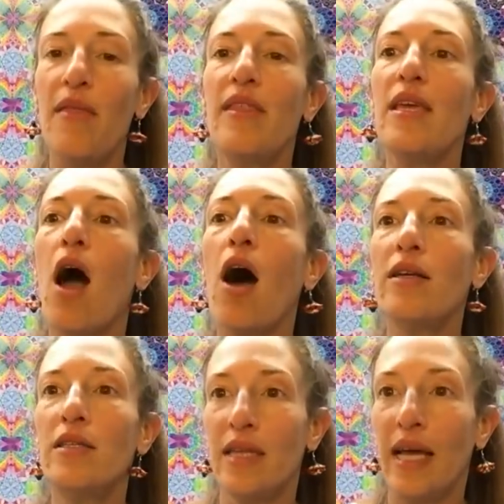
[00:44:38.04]
the
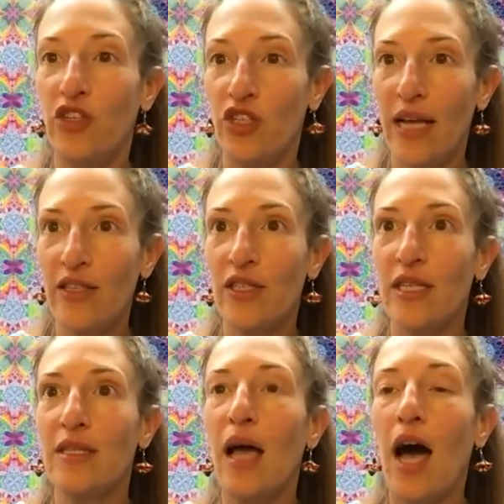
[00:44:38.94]
undigested
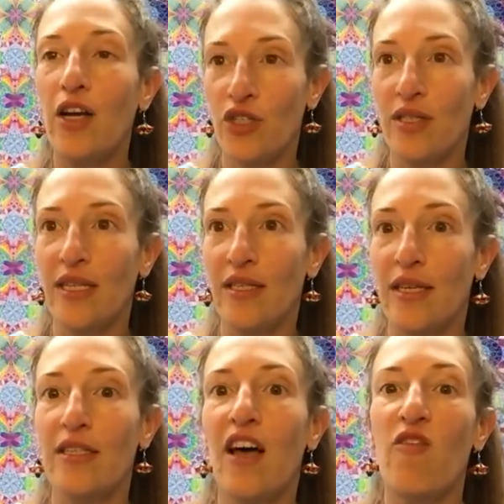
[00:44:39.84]

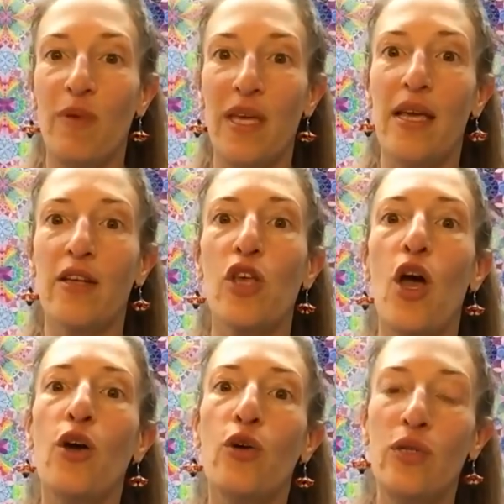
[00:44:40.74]
consciousnesses of beings
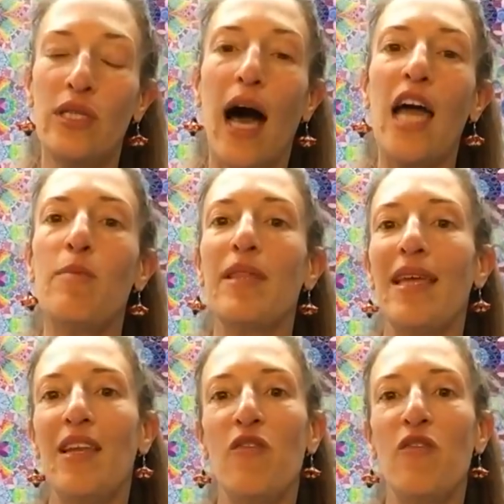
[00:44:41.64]
who died, but they
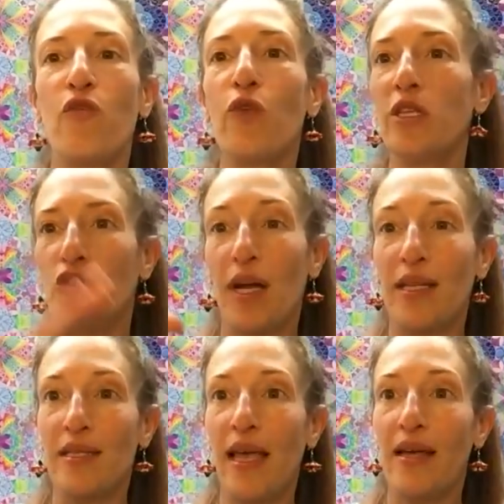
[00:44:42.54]
didn't fully
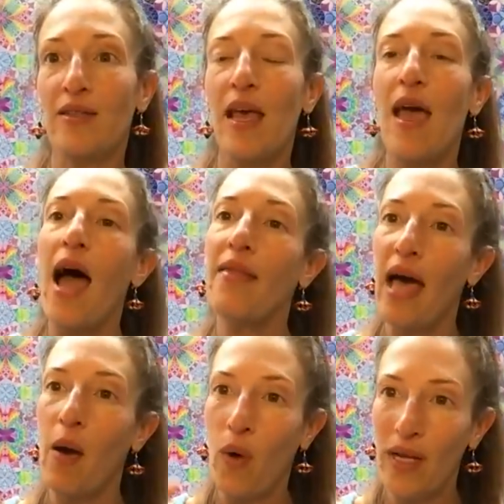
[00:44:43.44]
transcend. And
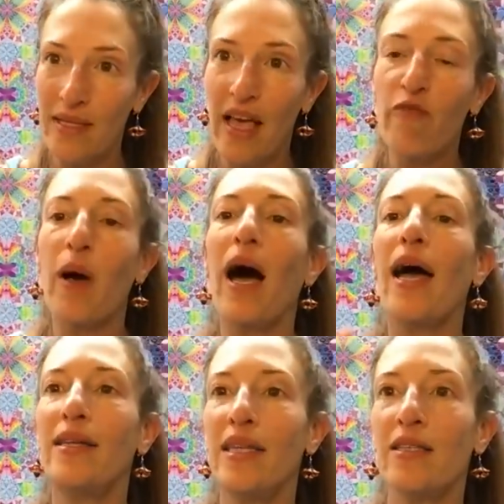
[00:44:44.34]
that what's left
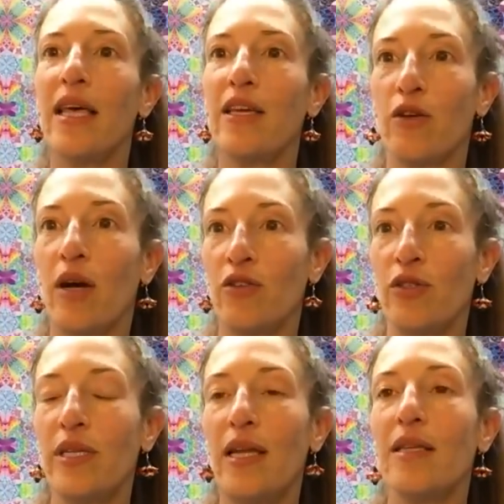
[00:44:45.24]
behind is like your
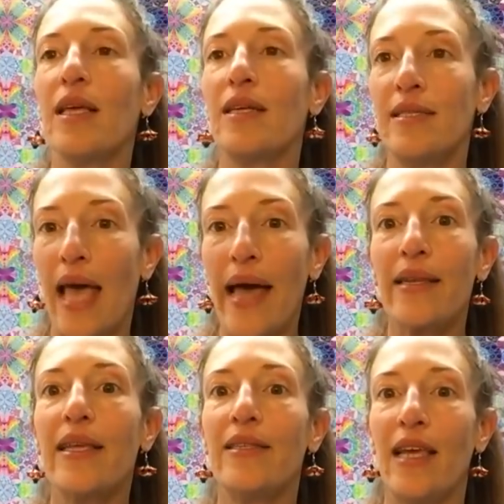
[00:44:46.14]
understanding, like
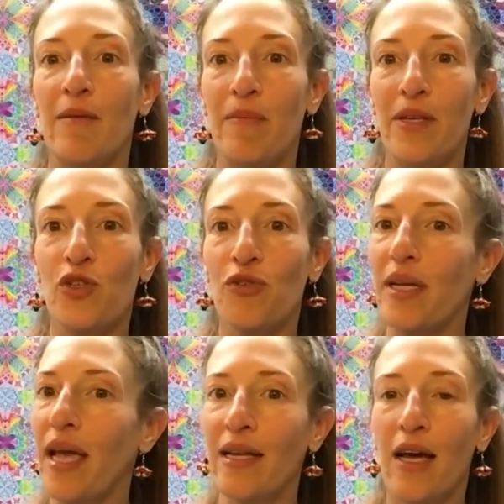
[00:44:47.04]
sadness and
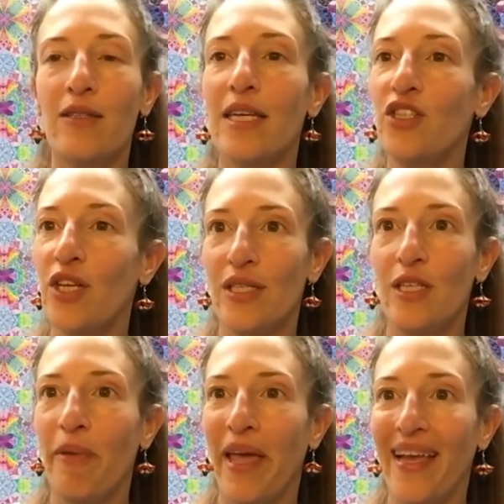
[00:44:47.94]
misery and undigested
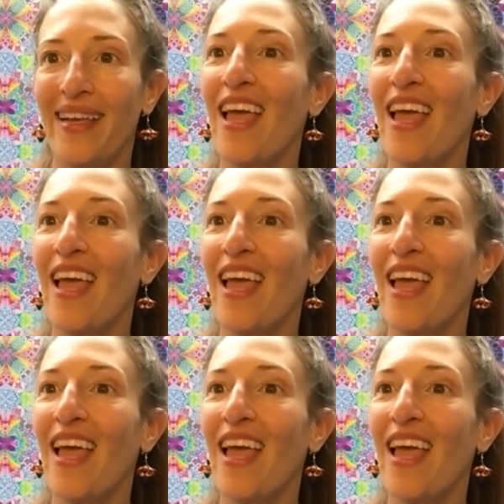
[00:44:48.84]
pain.